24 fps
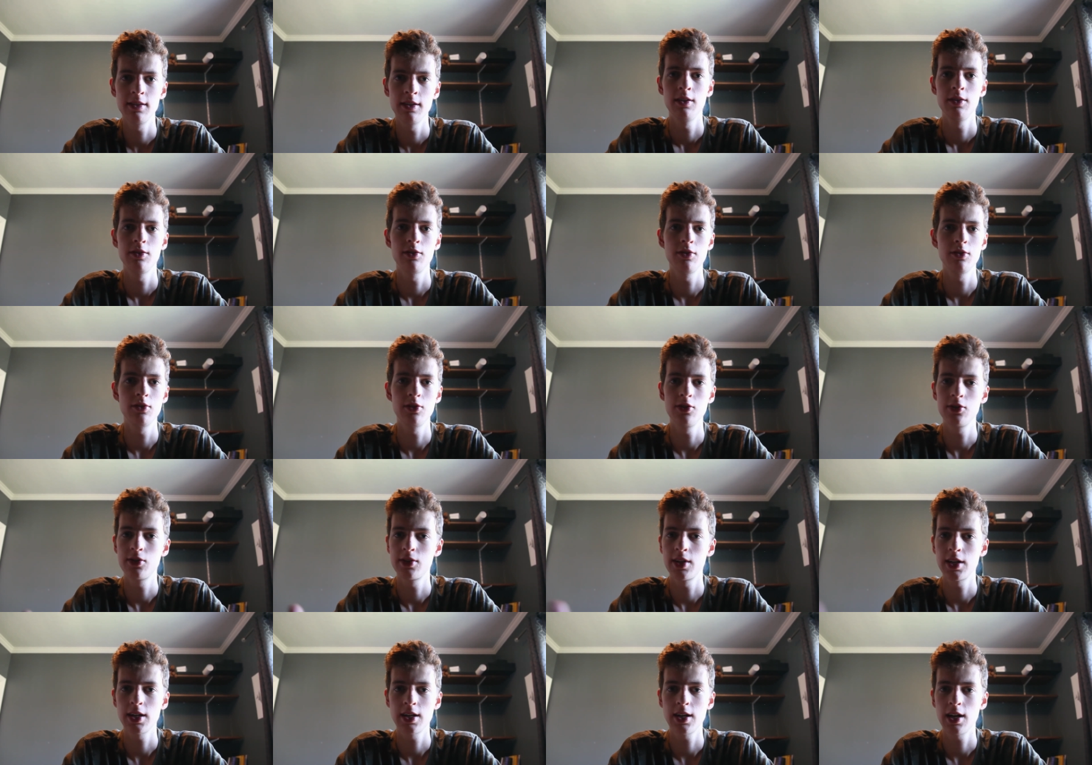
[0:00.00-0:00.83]
So
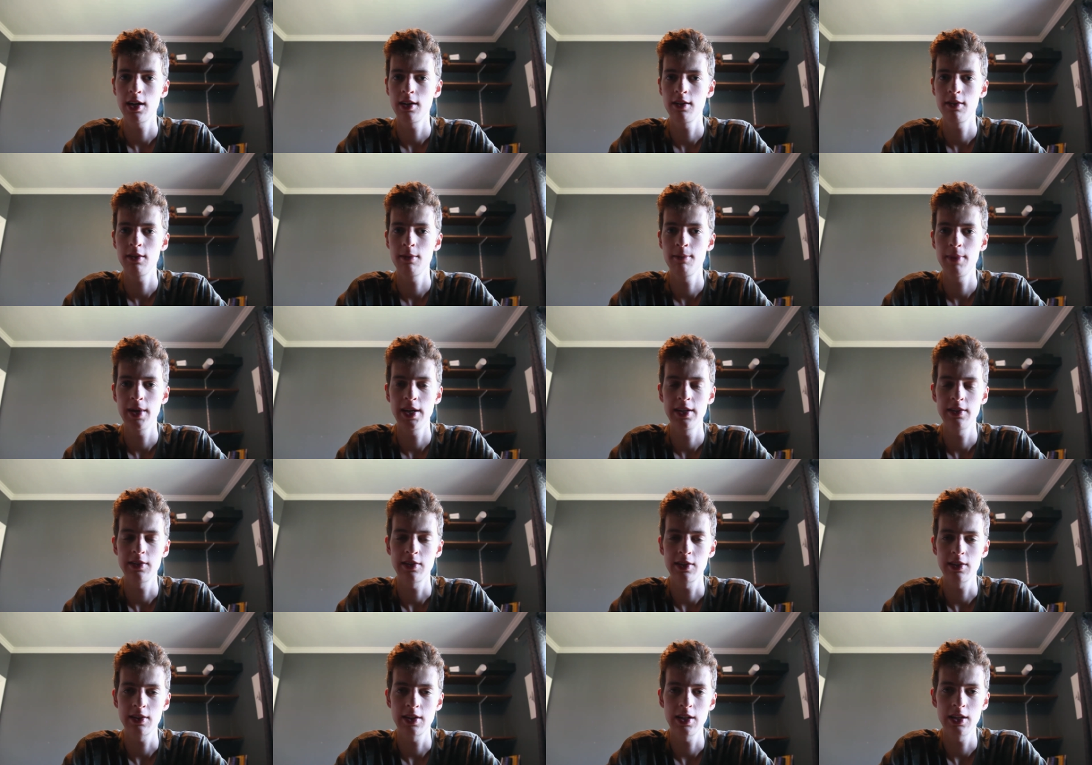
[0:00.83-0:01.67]
just like kind of the
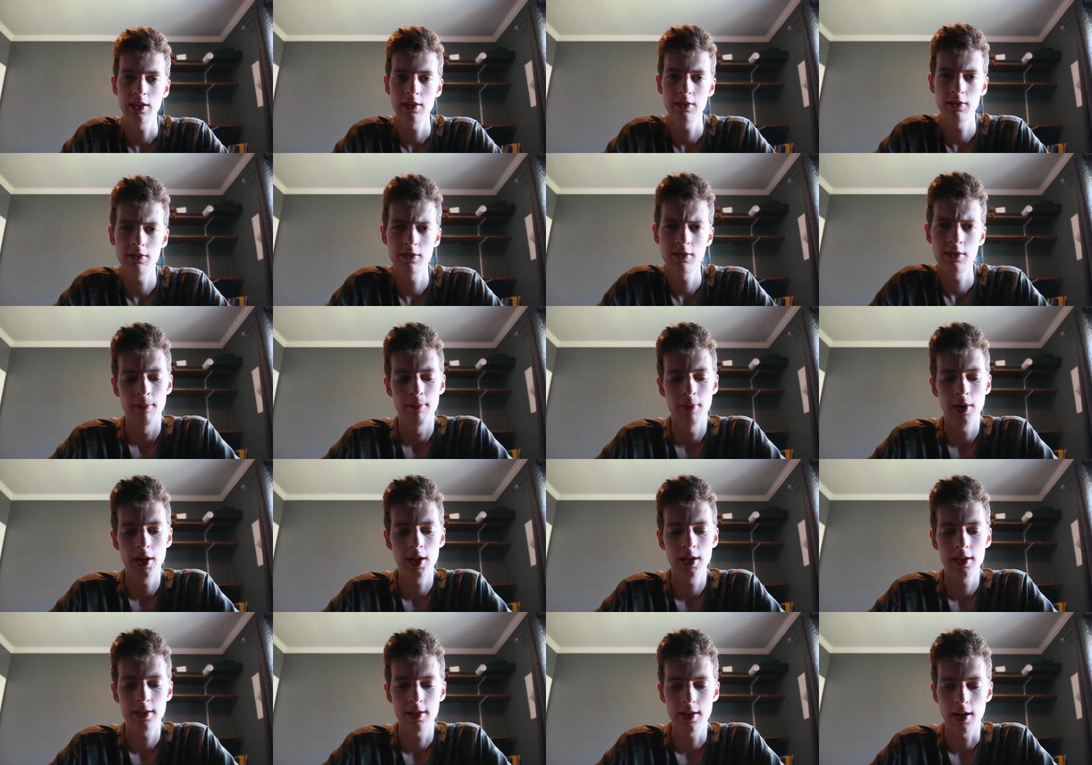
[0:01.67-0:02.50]
basic things,
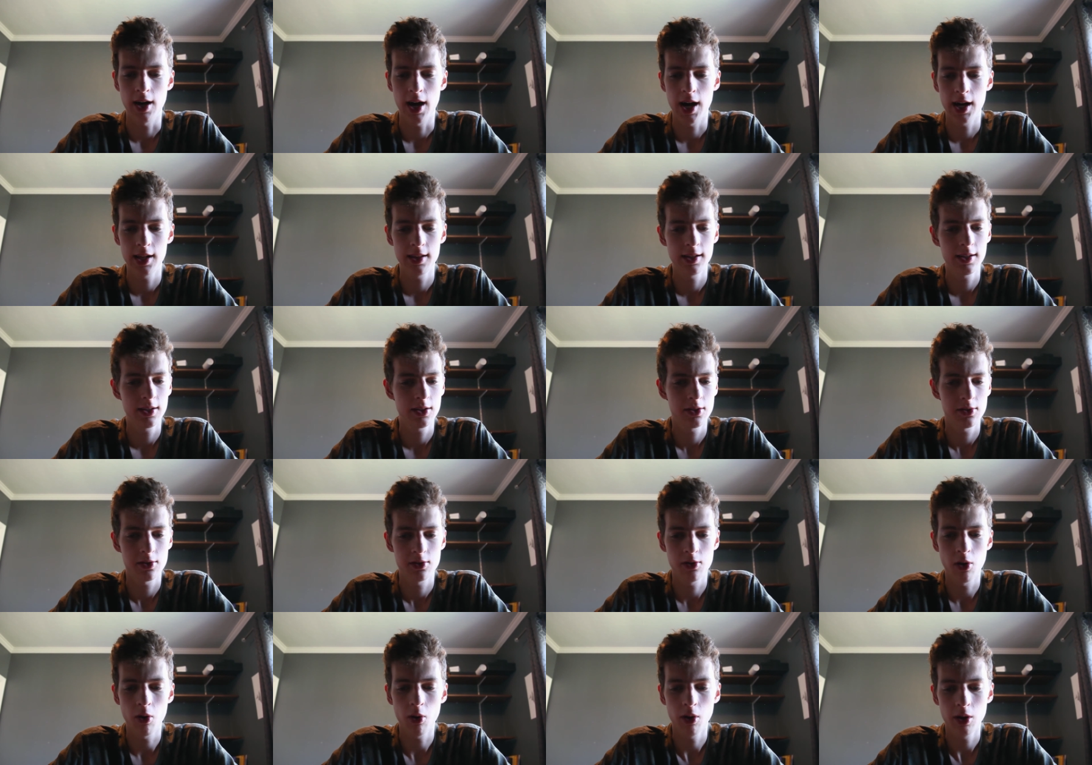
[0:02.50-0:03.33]
but I think
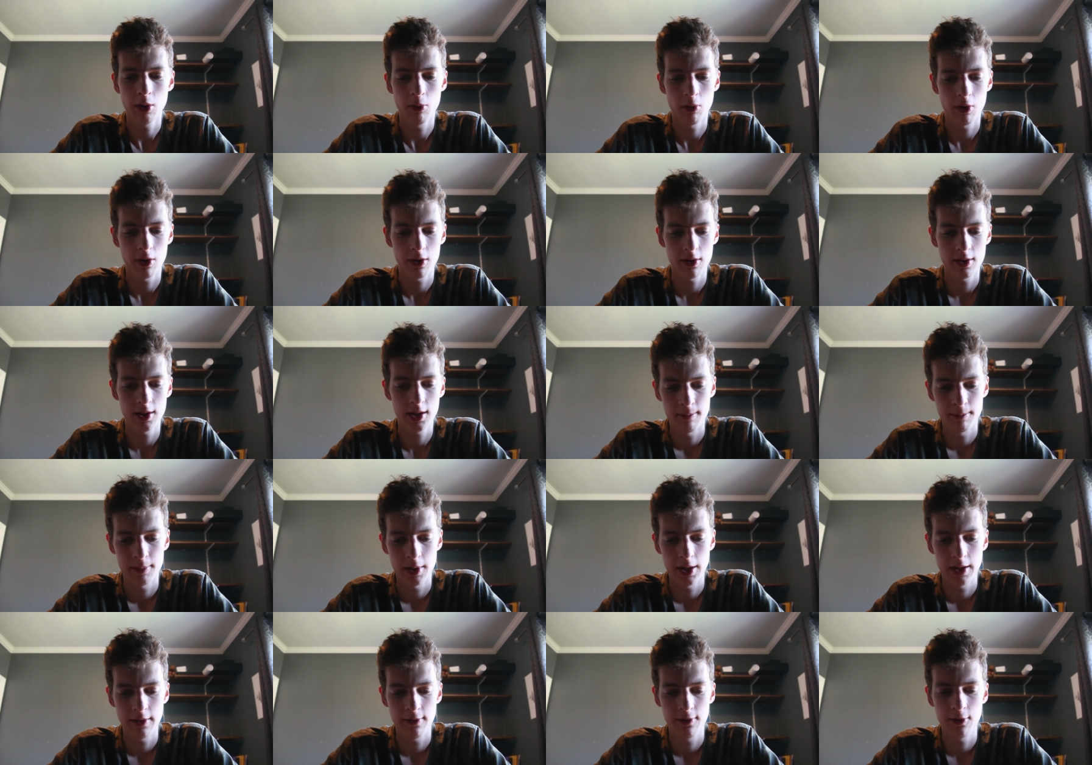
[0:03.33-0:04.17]
it's totally worth it.
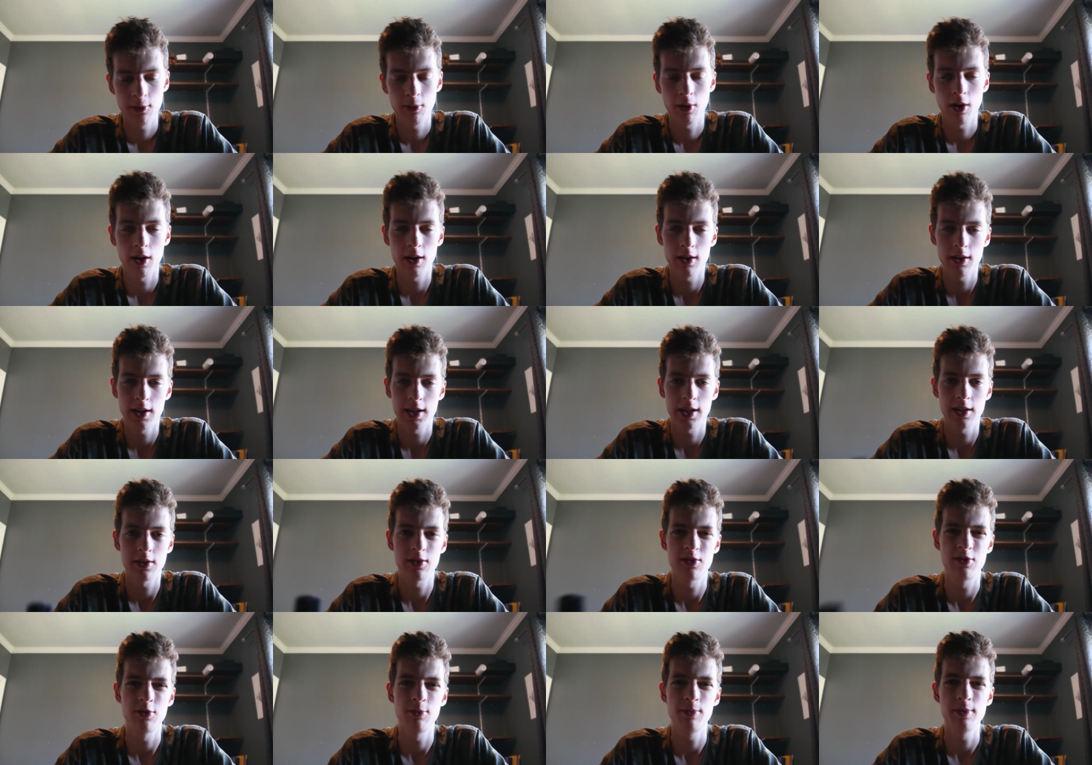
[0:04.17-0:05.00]
But if you are like a
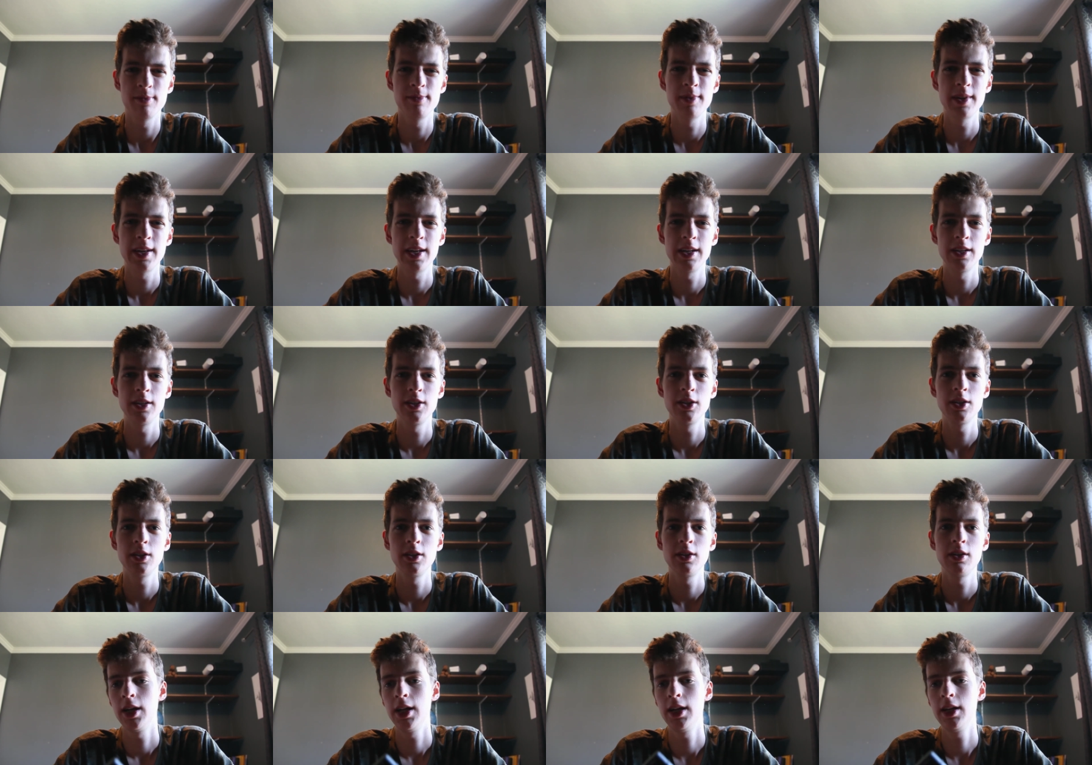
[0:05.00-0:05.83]
super
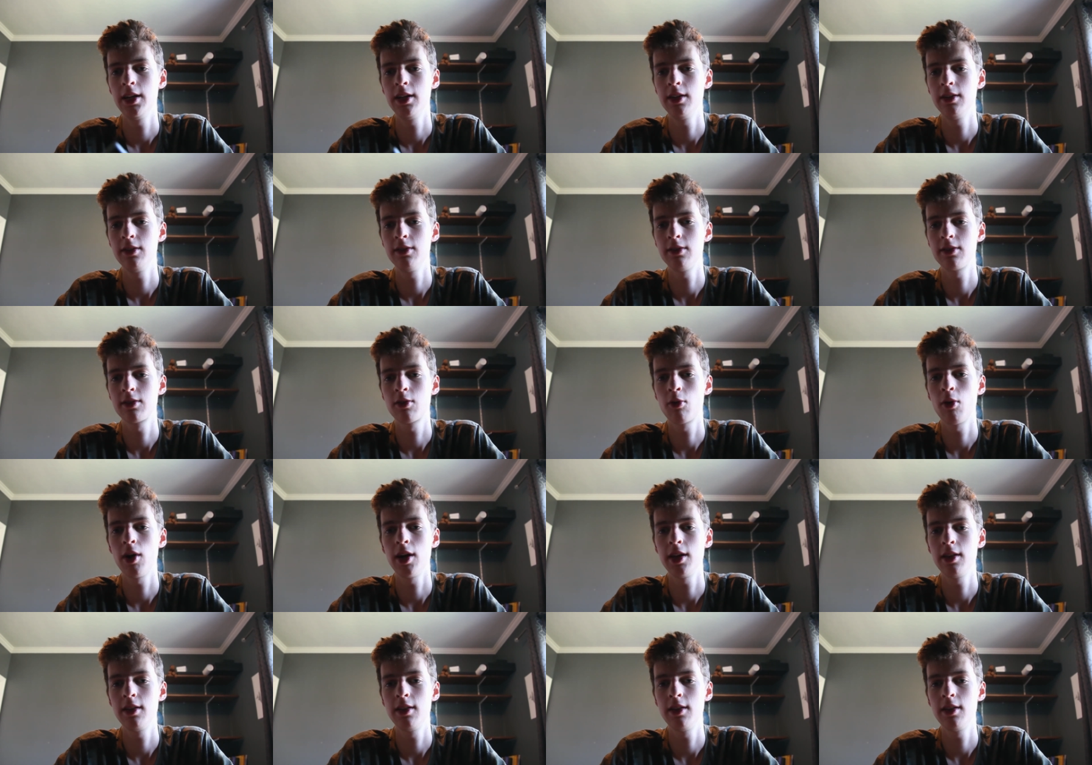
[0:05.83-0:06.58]
beginner, it is quite